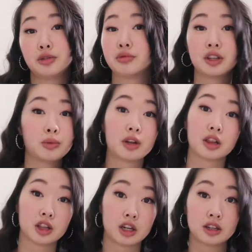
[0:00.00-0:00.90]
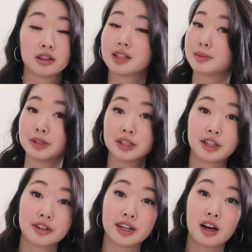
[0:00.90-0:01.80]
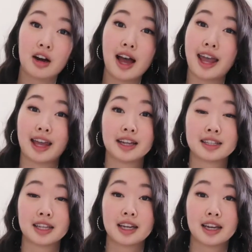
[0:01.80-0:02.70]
you really want to learn this material, and